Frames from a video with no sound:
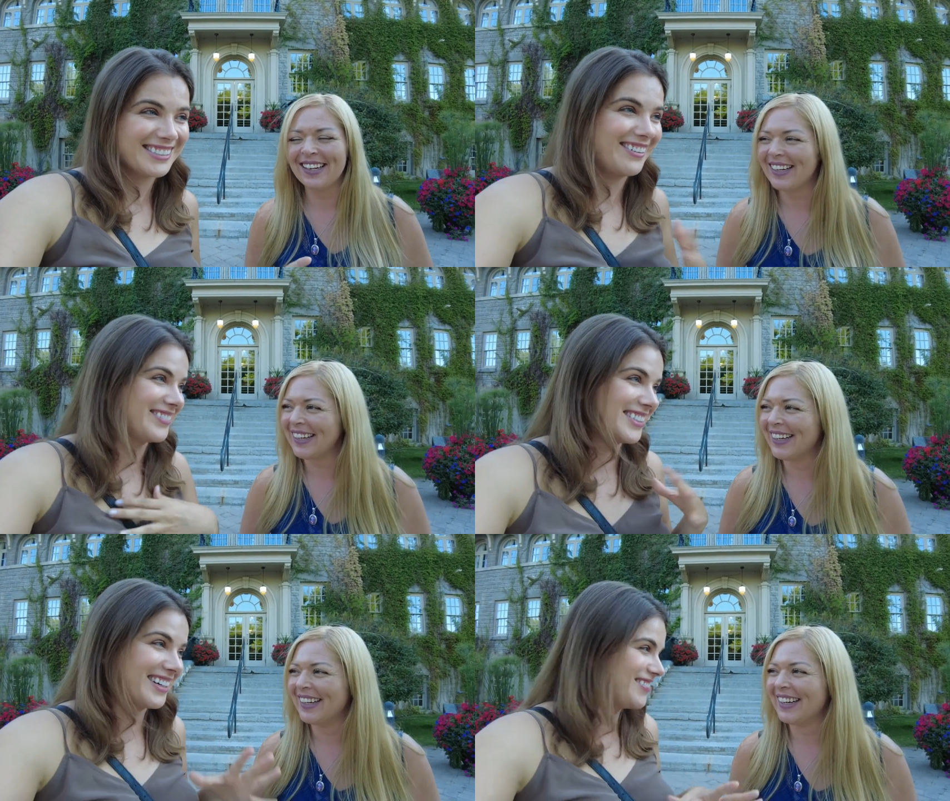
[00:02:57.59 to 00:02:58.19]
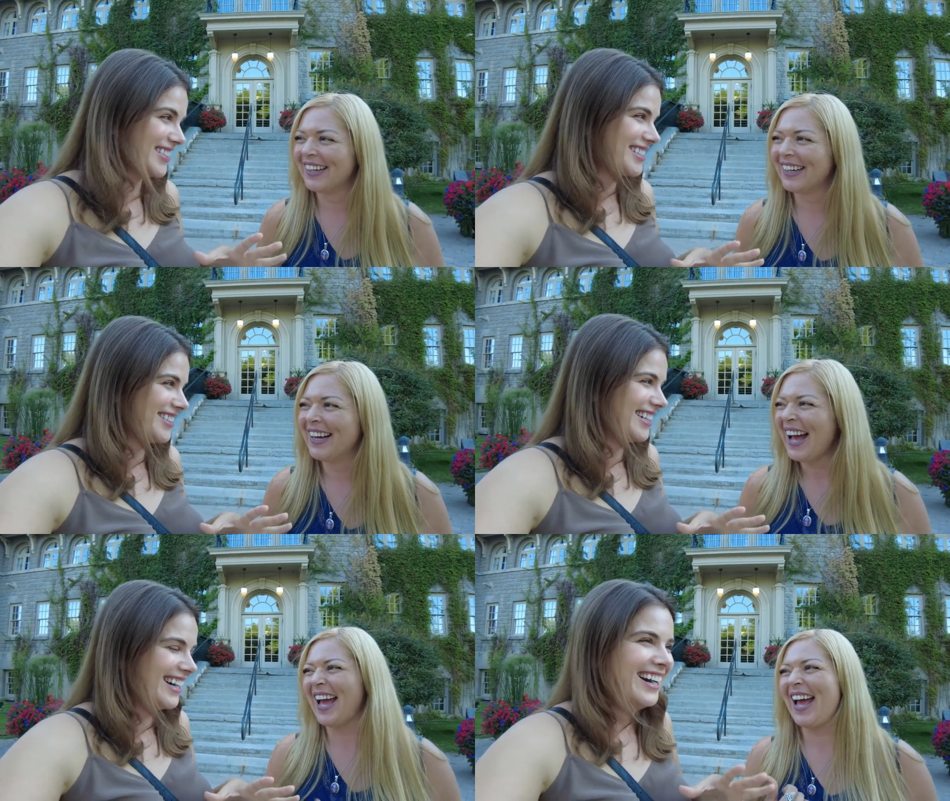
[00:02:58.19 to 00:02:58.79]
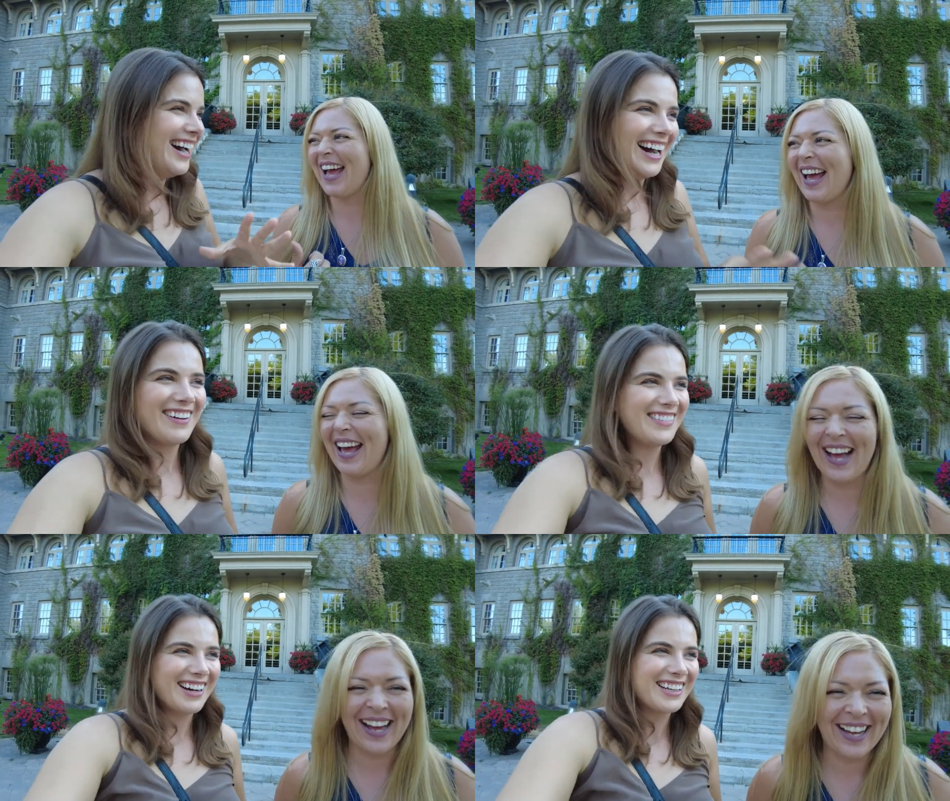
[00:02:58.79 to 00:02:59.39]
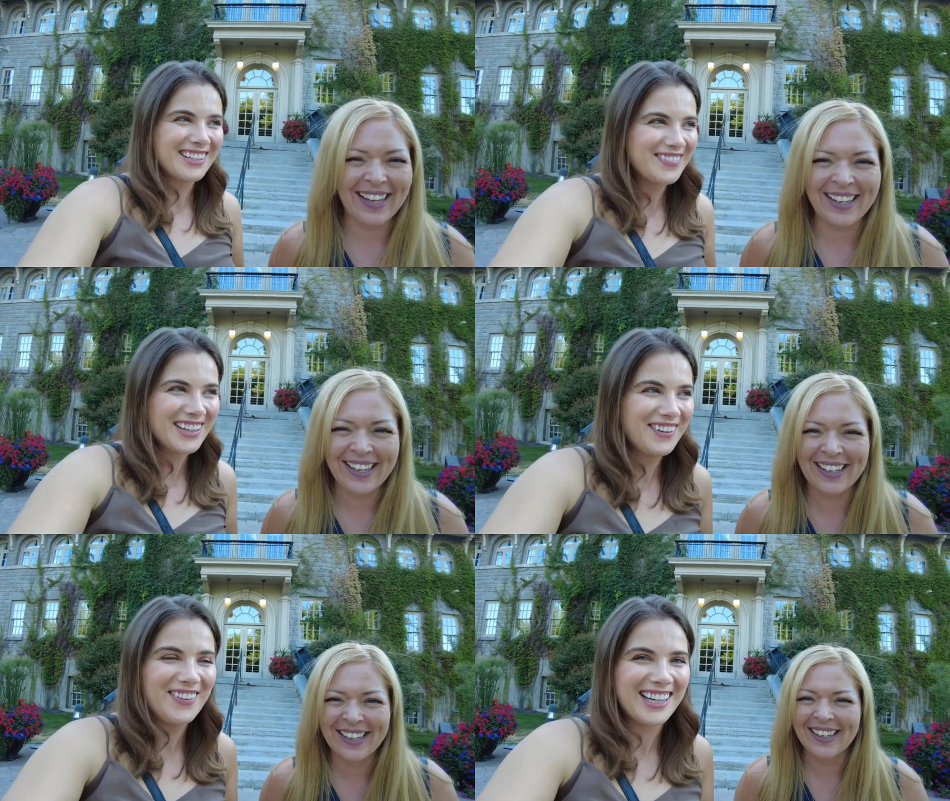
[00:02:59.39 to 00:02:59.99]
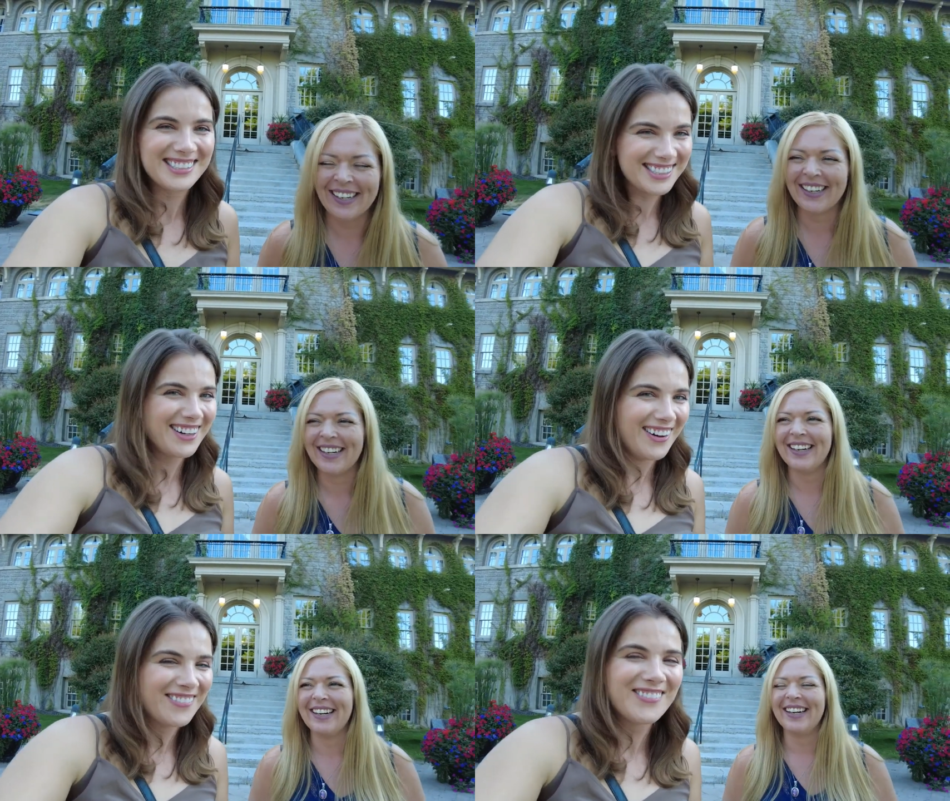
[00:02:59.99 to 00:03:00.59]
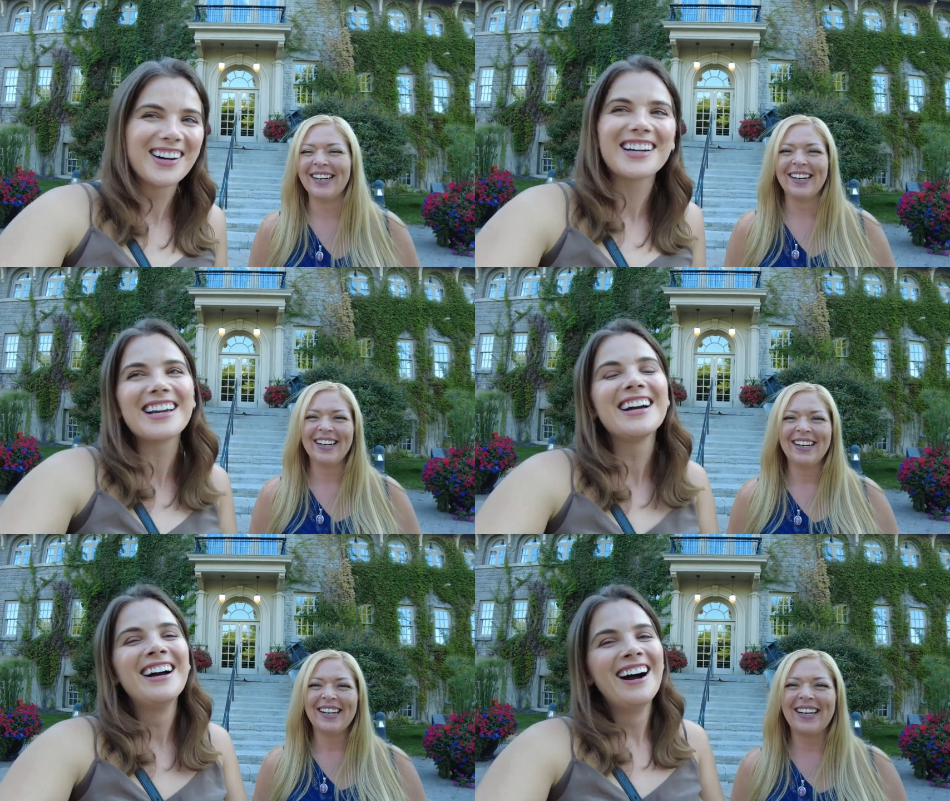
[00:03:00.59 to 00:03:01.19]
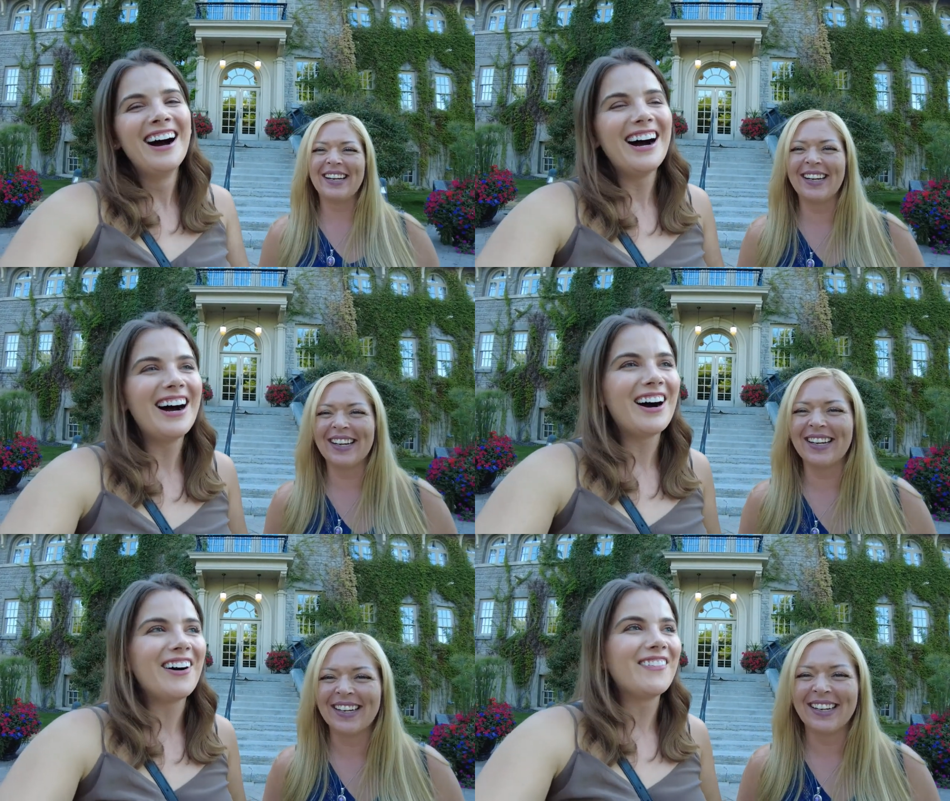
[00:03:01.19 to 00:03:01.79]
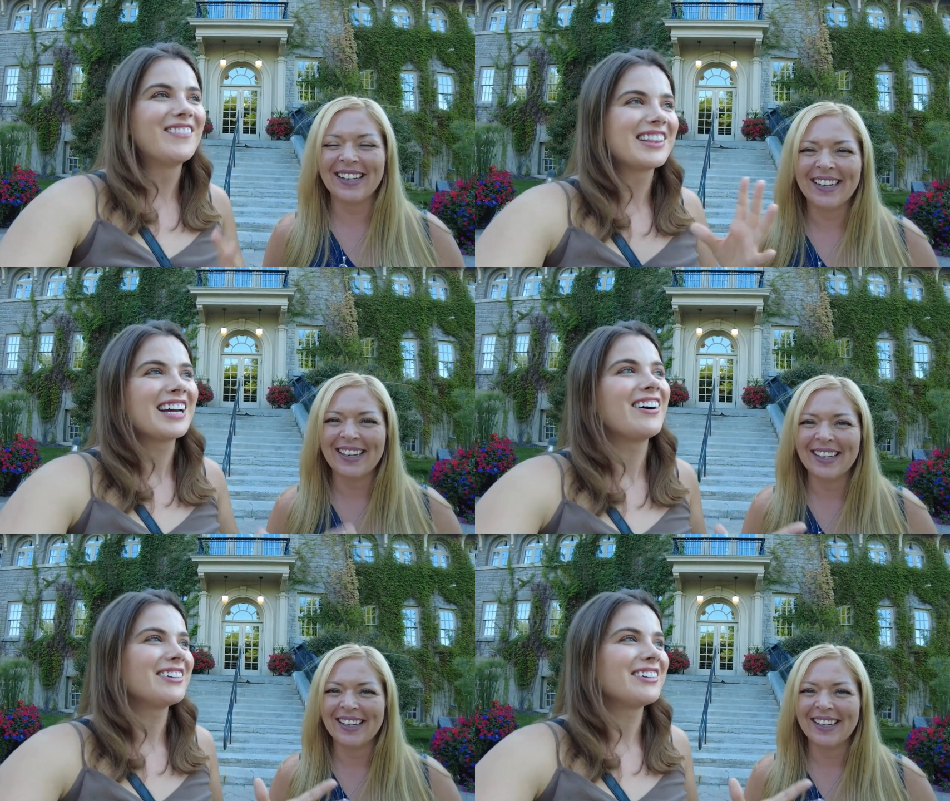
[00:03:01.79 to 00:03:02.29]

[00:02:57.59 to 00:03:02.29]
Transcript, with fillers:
Speaker 1: So I'm sorry, Petrena, I'm not going to be the best golf buddy. Um, but they